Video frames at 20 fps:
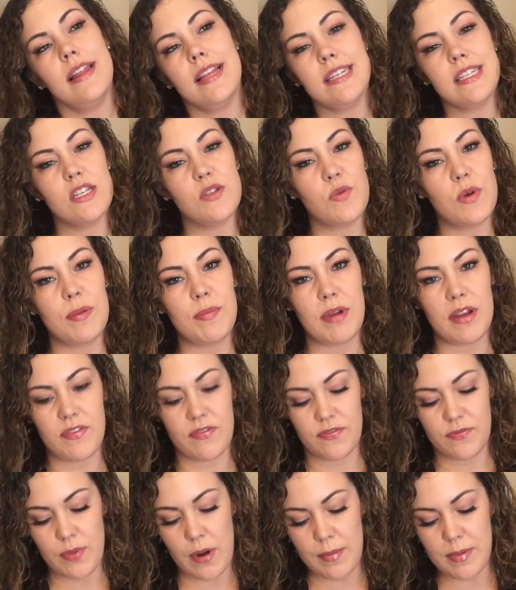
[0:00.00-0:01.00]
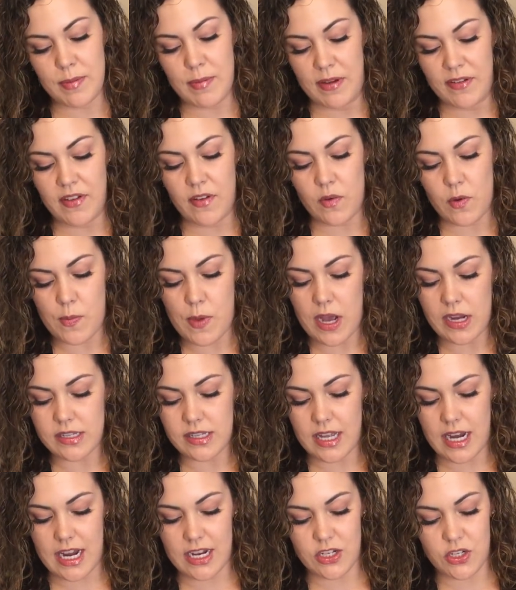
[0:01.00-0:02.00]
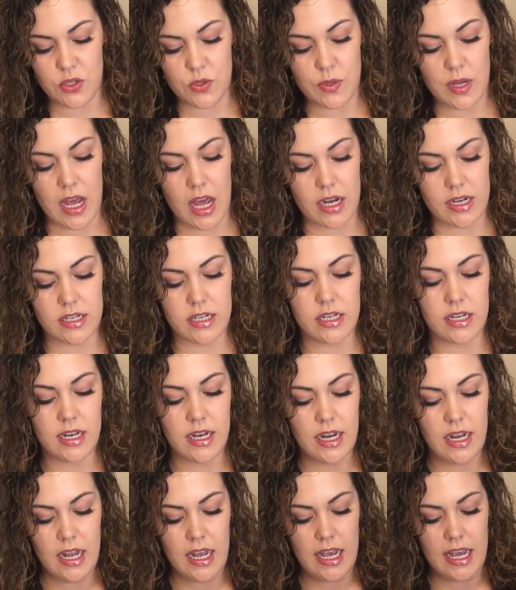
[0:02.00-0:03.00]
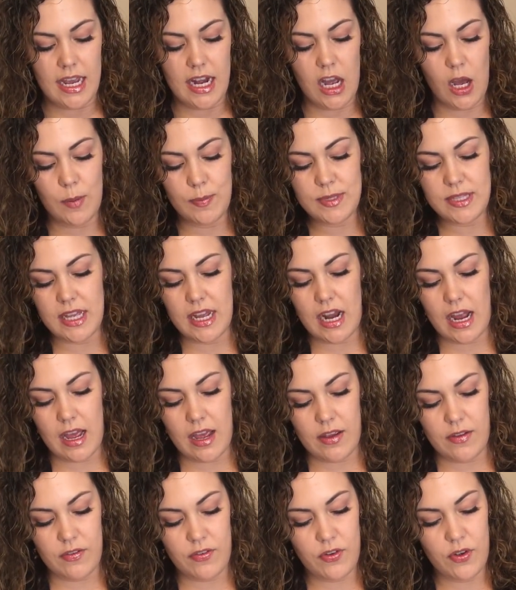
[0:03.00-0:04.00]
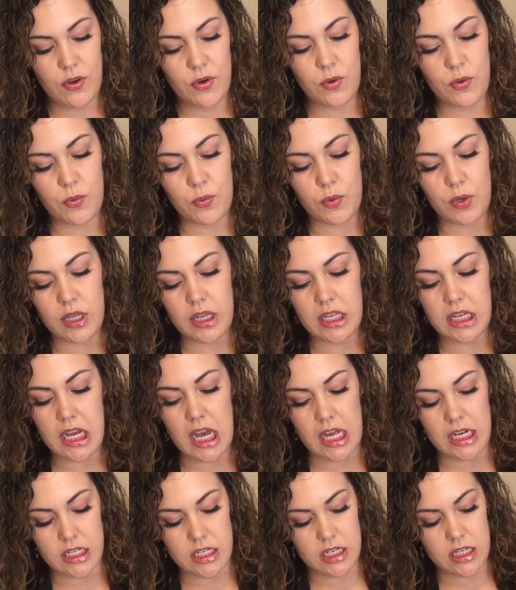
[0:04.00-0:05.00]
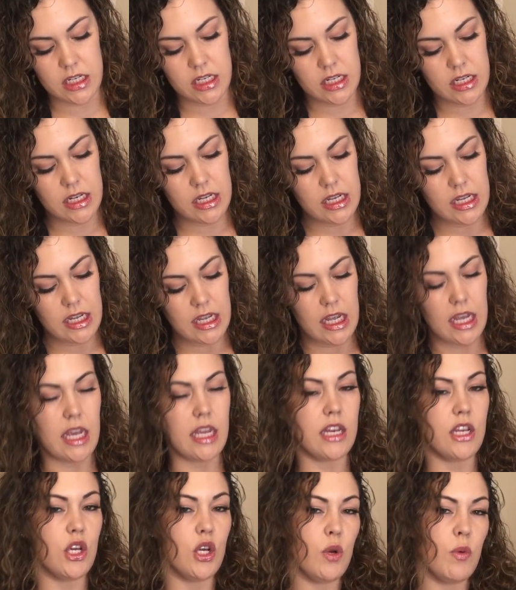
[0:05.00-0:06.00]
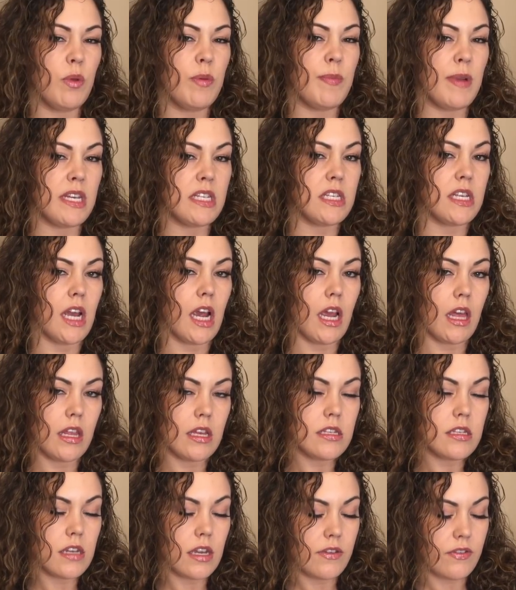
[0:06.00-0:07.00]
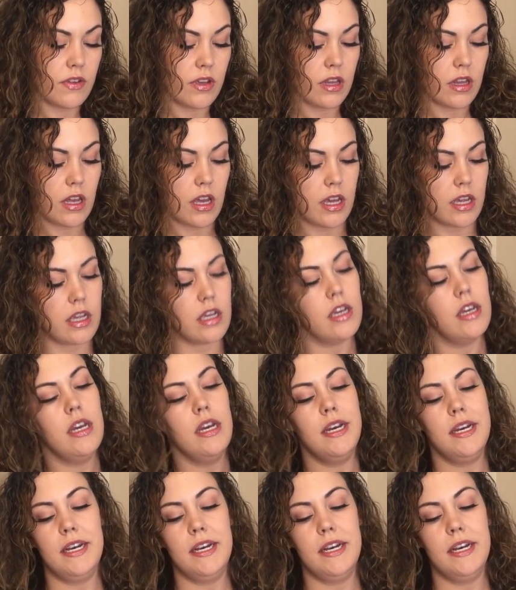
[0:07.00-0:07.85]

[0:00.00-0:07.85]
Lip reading: This is one of probably my favorite box that I do get. It helps that I've really gotten in good with my stylist, I feel like.